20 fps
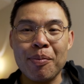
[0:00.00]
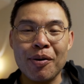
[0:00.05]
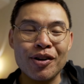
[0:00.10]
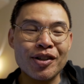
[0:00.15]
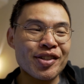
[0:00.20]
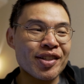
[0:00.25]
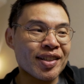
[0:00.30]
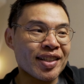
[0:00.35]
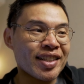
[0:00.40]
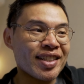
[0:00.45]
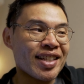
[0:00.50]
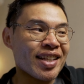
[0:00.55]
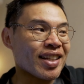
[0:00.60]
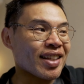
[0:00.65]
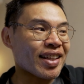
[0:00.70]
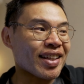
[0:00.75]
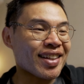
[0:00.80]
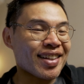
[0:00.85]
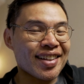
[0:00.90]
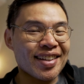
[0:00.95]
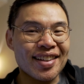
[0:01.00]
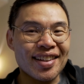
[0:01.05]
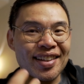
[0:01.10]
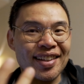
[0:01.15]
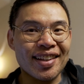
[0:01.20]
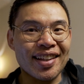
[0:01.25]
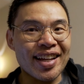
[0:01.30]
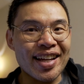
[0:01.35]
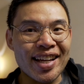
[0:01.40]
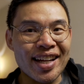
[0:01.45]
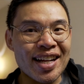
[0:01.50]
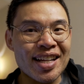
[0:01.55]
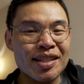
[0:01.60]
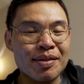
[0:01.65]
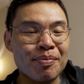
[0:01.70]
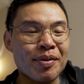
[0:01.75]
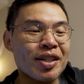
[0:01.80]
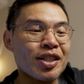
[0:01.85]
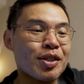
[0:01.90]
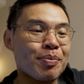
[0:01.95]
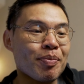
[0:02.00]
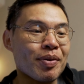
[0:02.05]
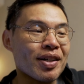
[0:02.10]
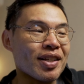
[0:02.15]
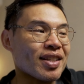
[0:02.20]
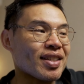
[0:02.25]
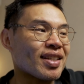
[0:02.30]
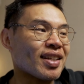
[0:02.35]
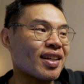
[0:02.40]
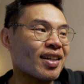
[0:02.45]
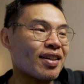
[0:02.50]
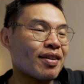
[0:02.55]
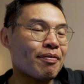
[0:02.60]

personally didn't like it as much, but